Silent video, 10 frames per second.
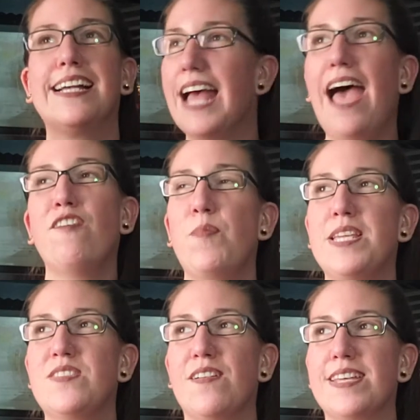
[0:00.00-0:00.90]

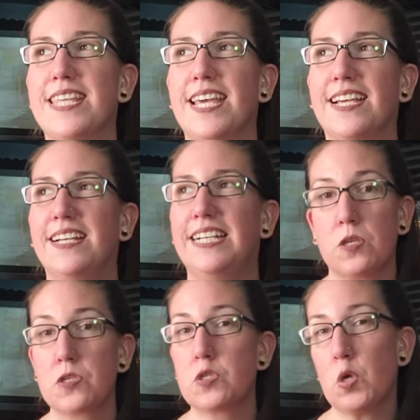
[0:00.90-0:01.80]
Everybody's favorite thing.
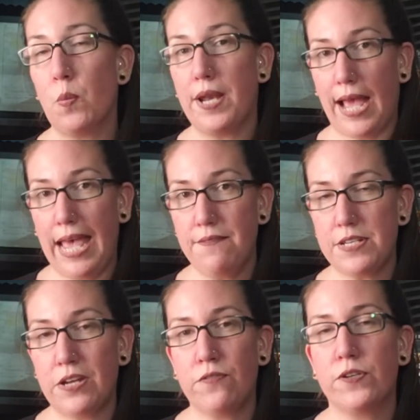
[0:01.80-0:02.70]
So what I've
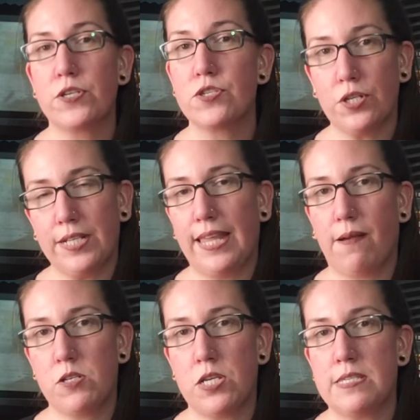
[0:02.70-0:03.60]
done for certain
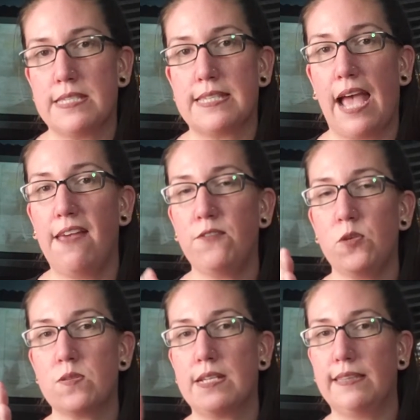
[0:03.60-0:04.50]
languages is I've
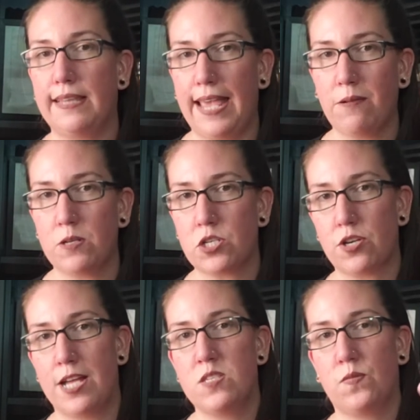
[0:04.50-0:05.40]
used language
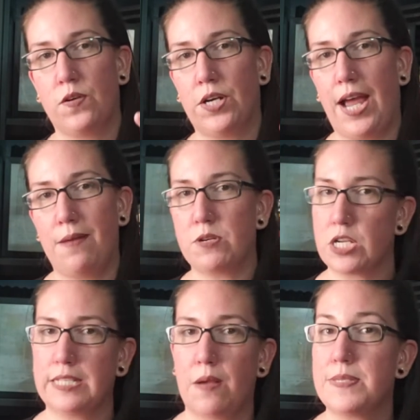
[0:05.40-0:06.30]
transfer and
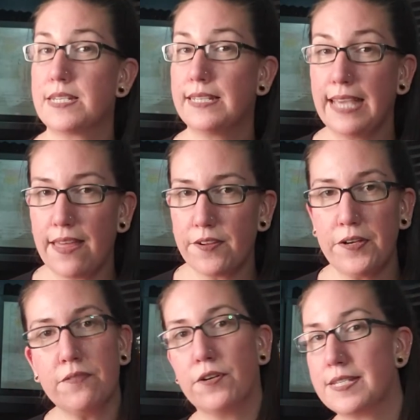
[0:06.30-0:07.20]
Michel Thomas
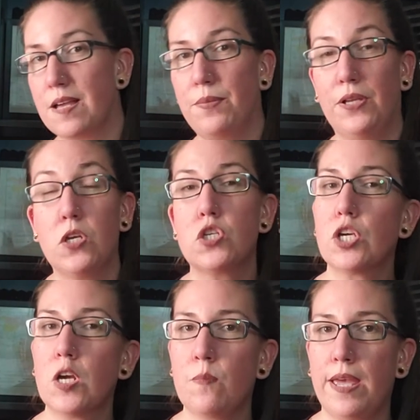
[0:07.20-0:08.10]
together, for example in
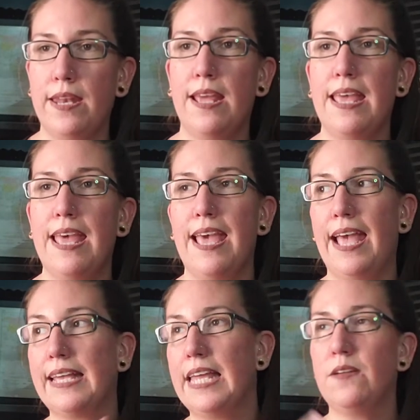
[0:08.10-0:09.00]
German,
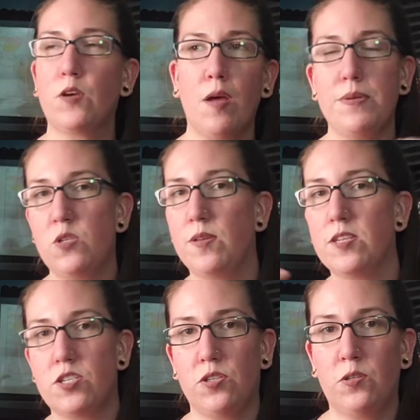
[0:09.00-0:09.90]
and kind of gone between the
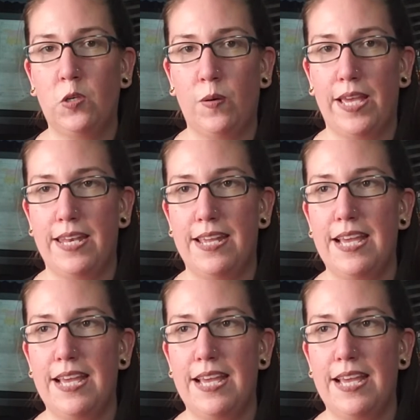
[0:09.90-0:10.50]
two and